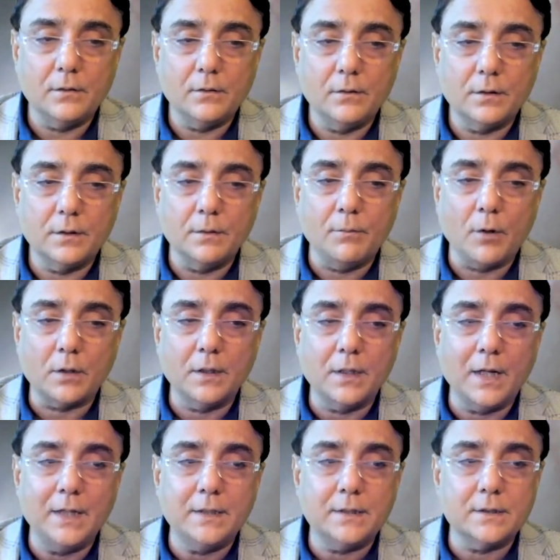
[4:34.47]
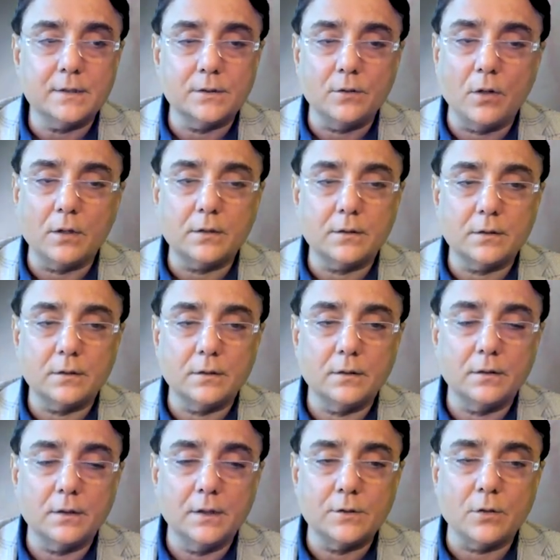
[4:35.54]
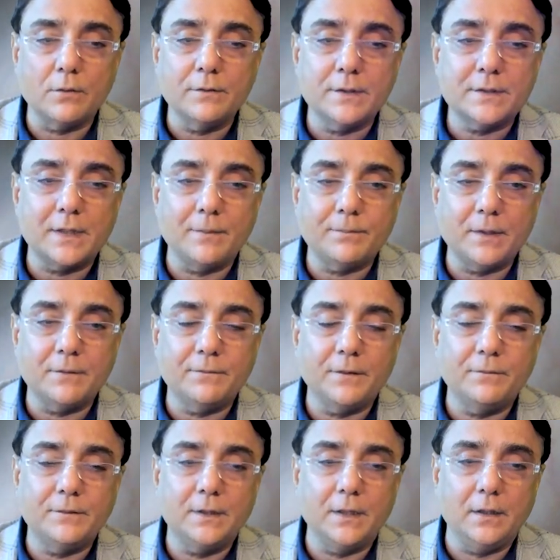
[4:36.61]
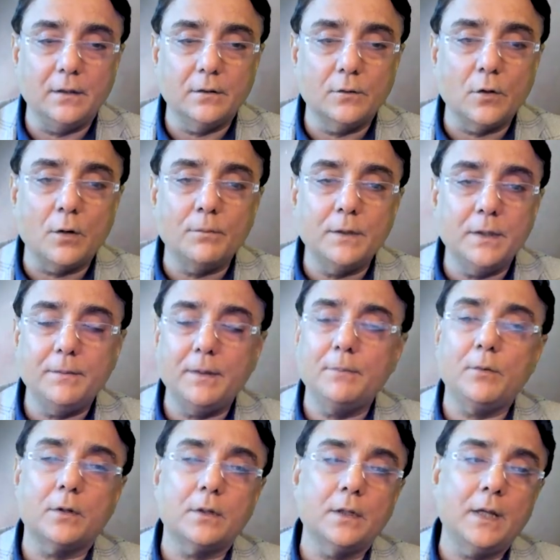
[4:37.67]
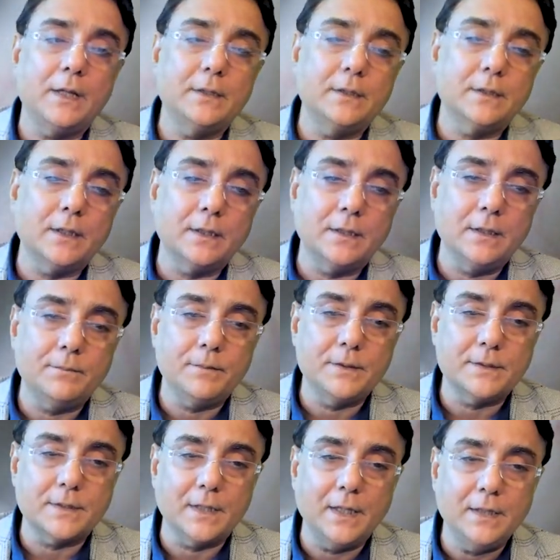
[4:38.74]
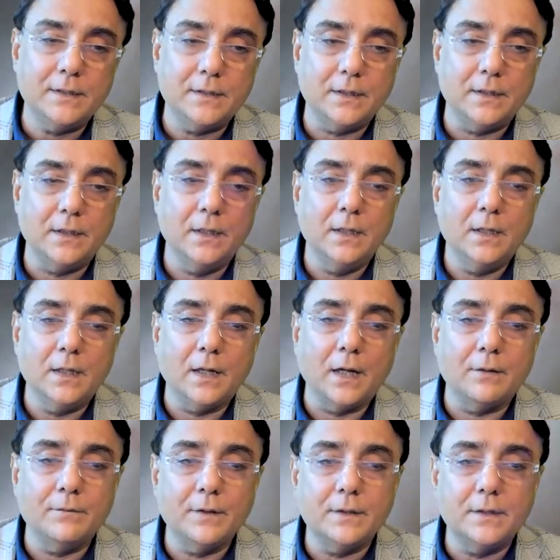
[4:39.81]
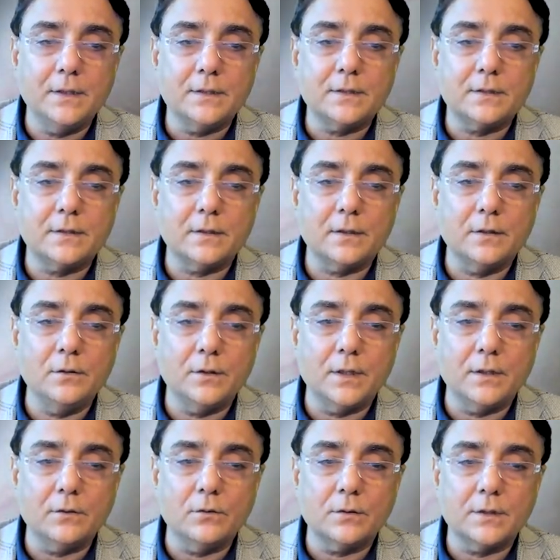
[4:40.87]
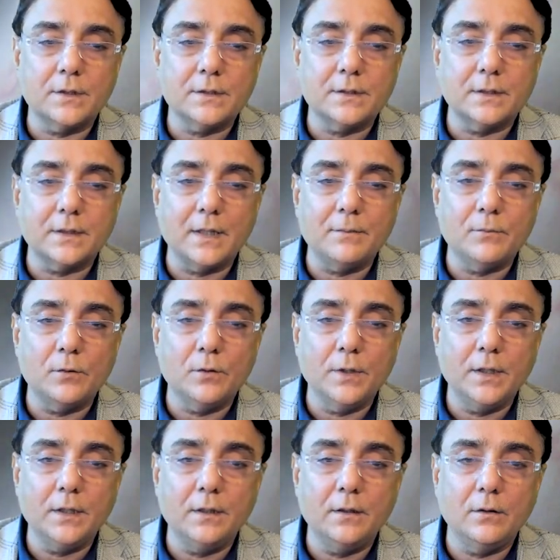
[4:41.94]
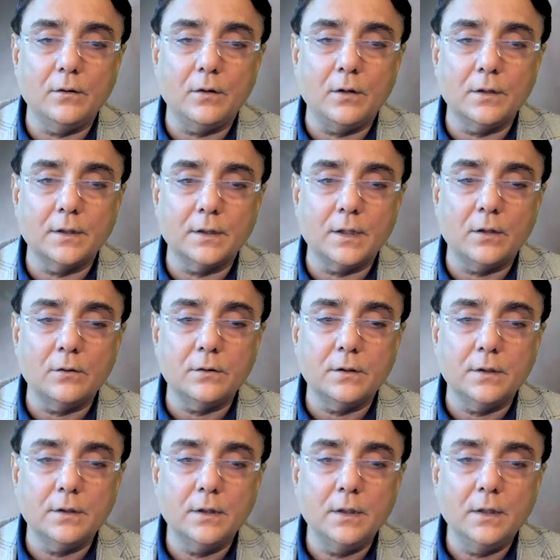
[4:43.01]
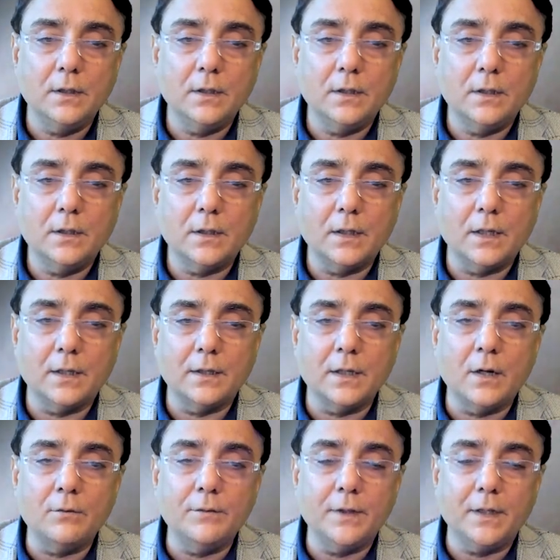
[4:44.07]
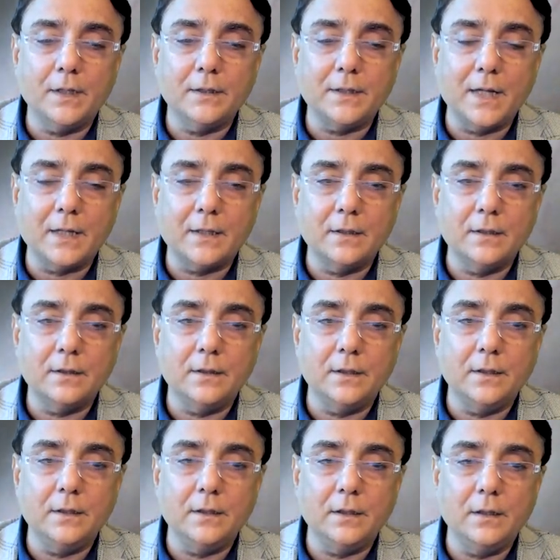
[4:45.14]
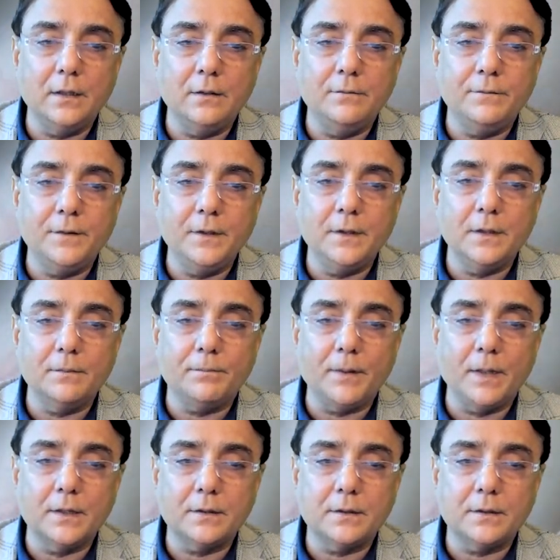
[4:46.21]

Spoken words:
the bottle height is always kept at 50. Normally my bottle height that I keep is 80, and with this you can notice that I am going all around. And now we can tackle the inferior part,